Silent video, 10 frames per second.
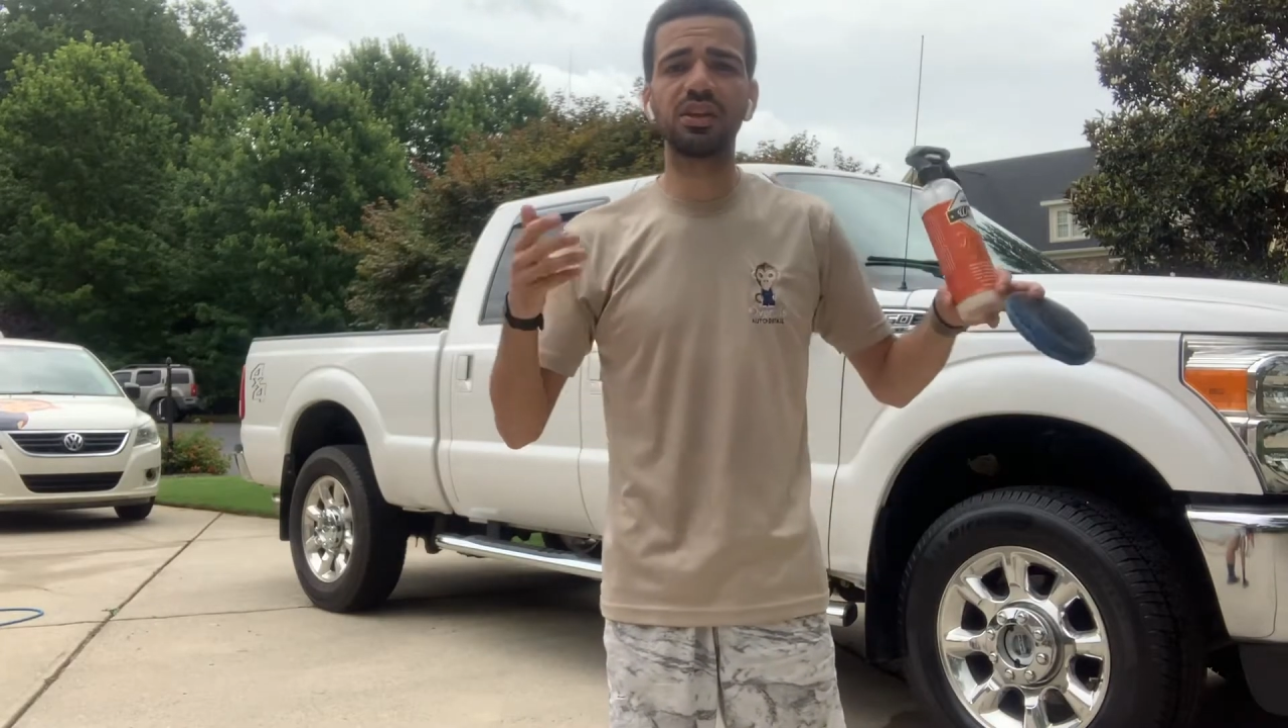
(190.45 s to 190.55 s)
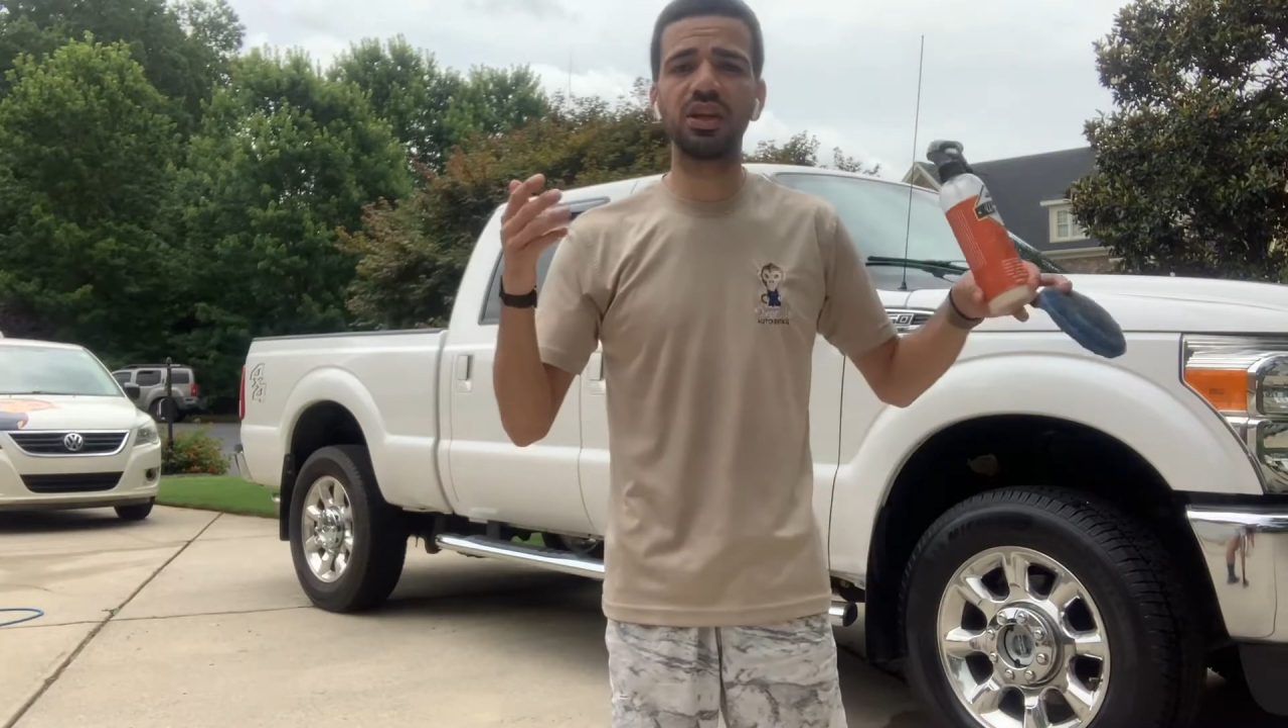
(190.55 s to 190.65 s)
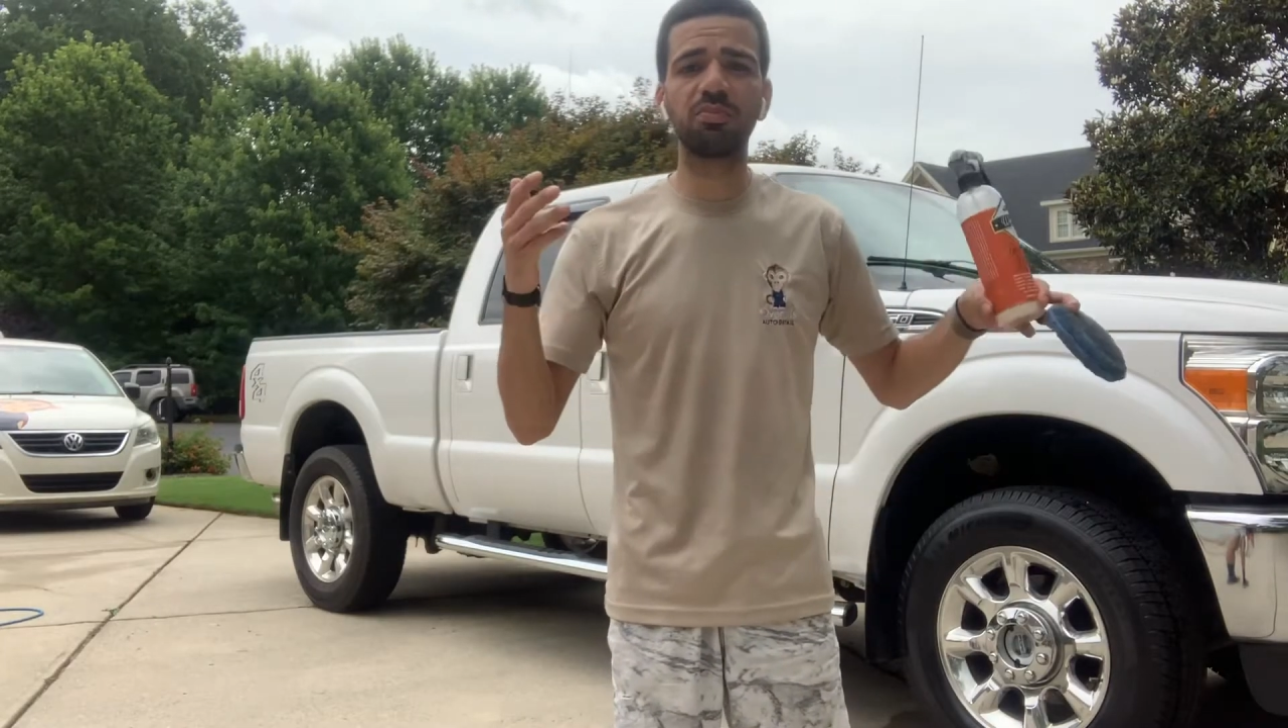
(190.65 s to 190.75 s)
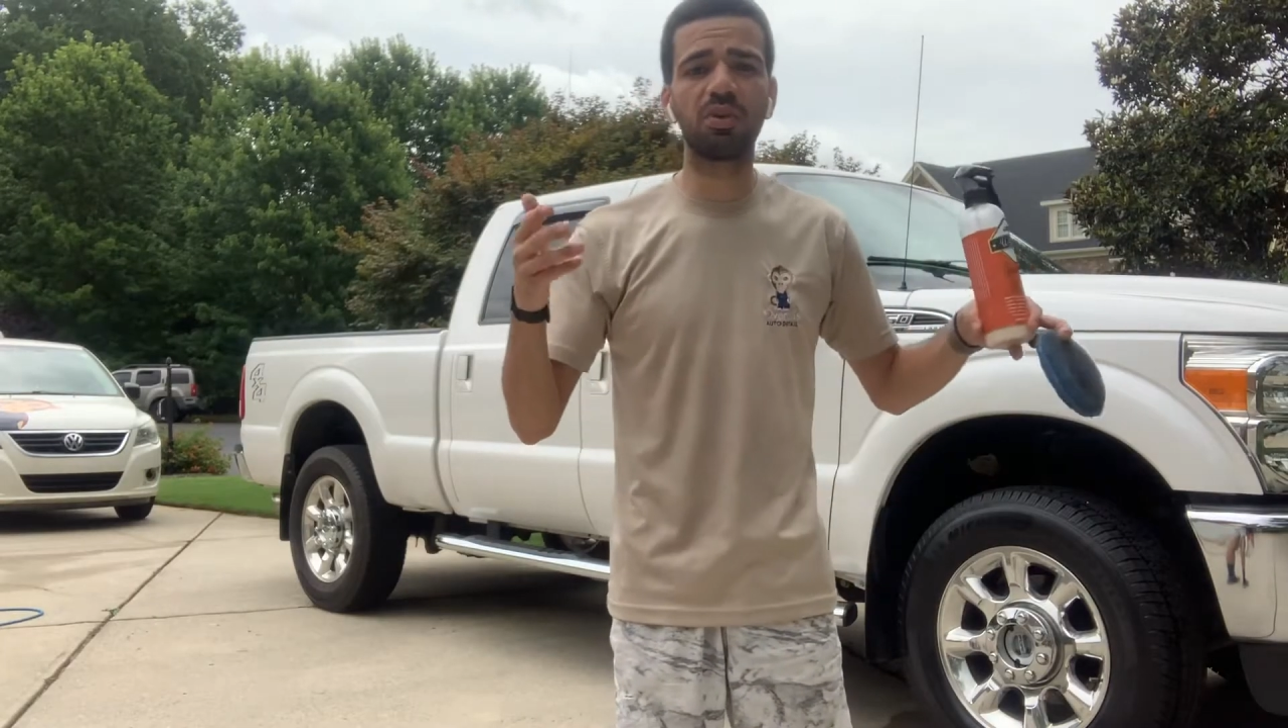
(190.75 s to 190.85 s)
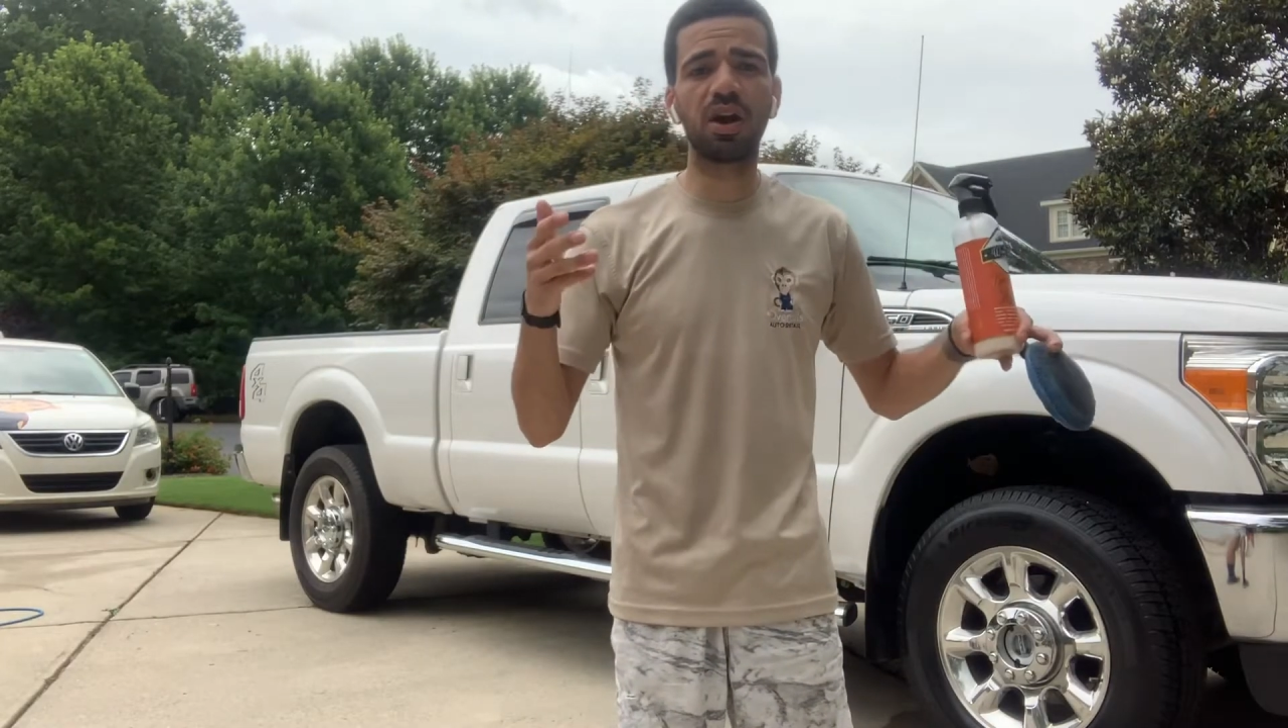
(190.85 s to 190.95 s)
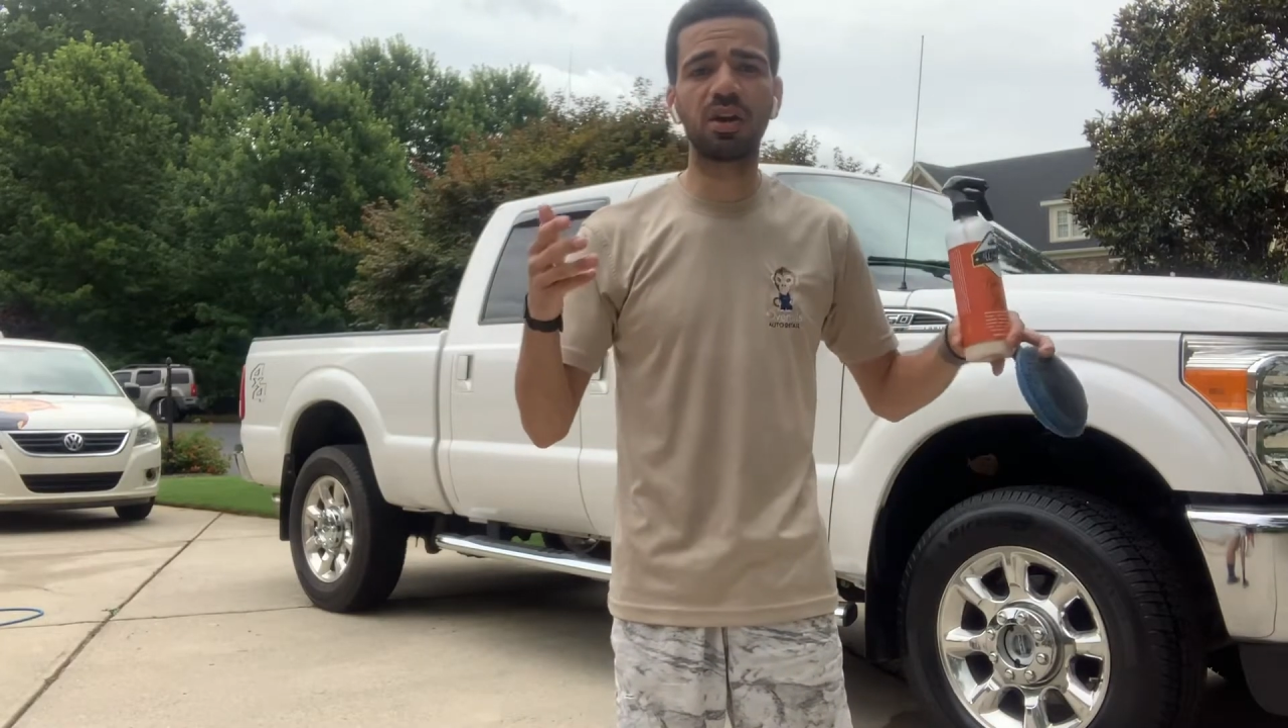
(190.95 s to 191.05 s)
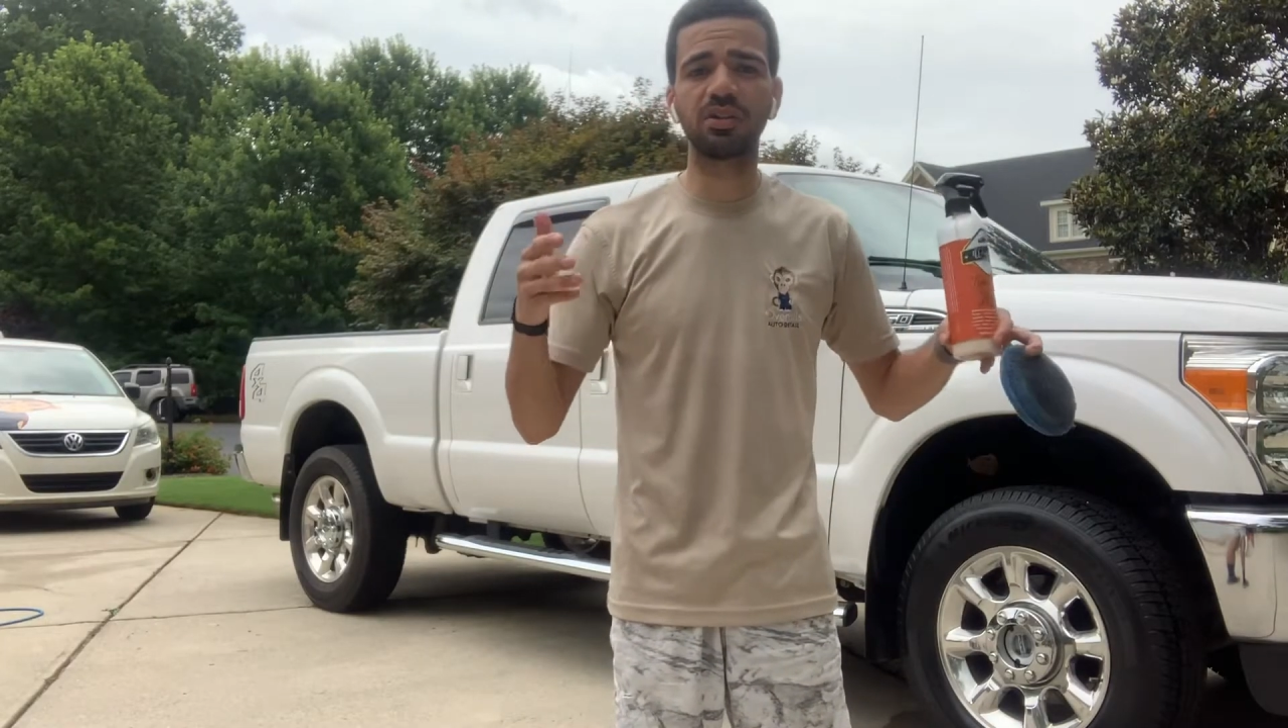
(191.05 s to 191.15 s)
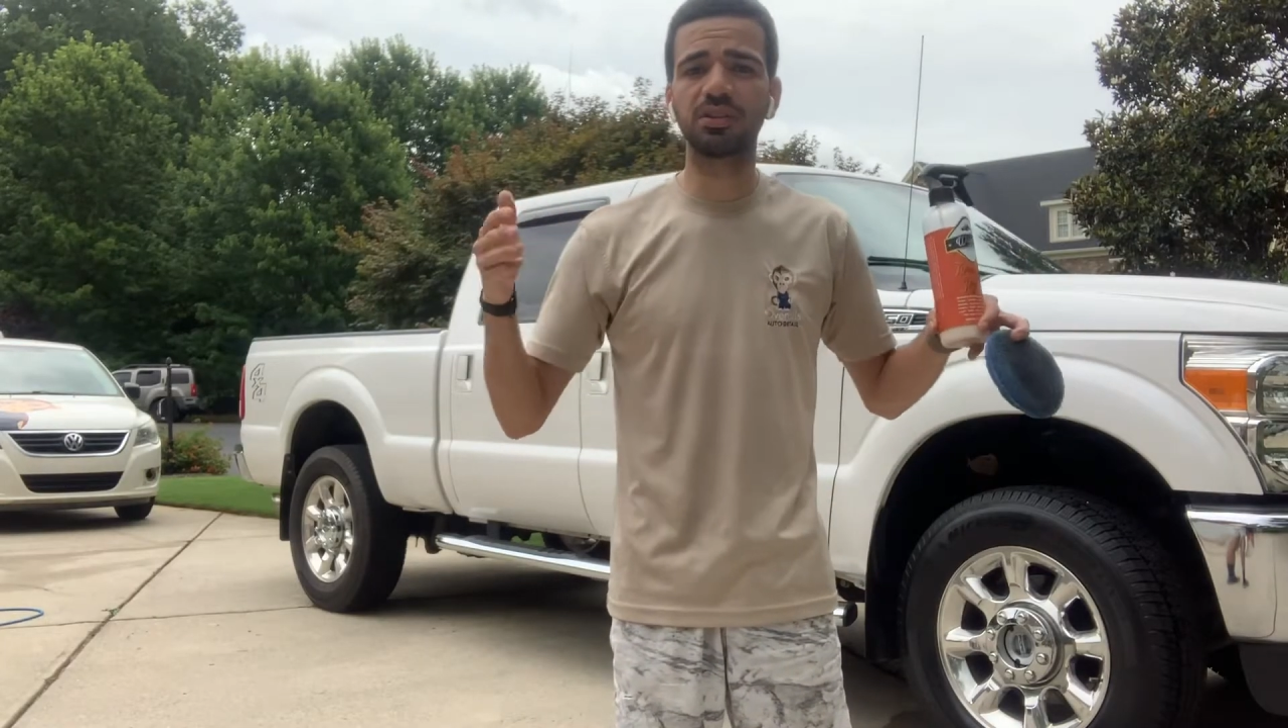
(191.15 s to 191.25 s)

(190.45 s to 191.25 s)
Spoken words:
and products.